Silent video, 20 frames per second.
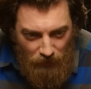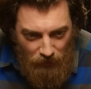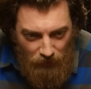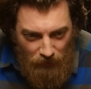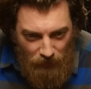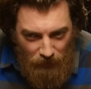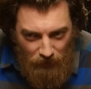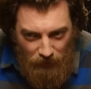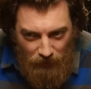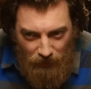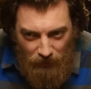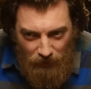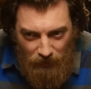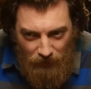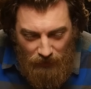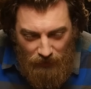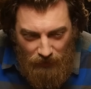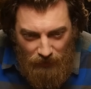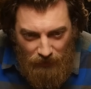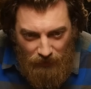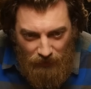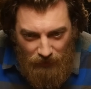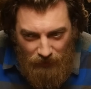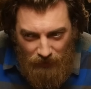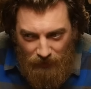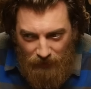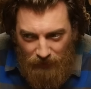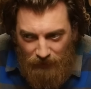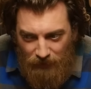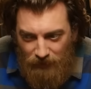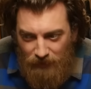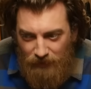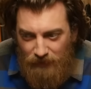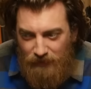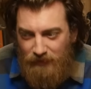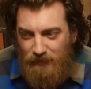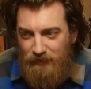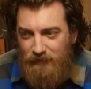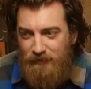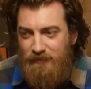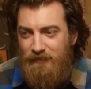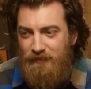No words are spoken by the person on screen.